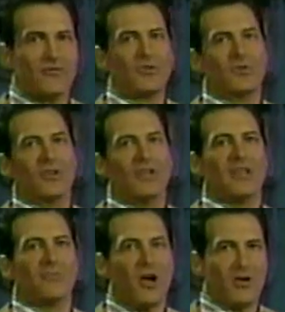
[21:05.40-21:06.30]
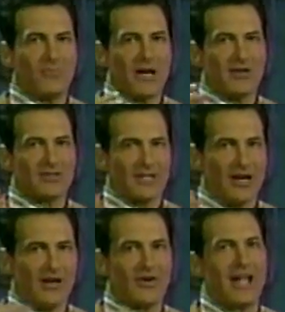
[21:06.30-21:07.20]
funeral. Pallbearers
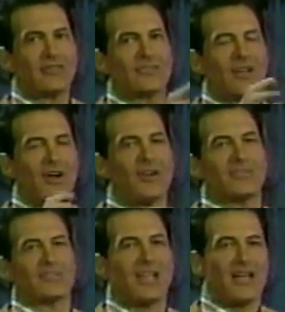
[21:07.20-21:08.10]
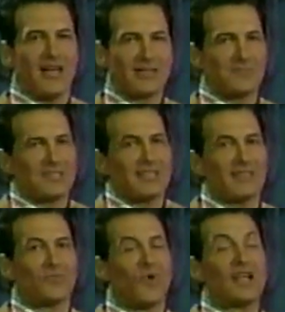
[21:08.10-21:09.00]
carry her out to the hearse. Husband
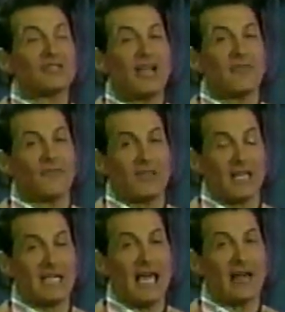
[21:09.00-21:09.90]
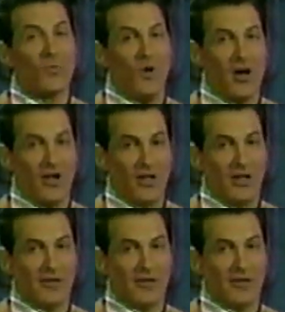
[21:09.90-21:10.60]
says, watch out for the dang wall.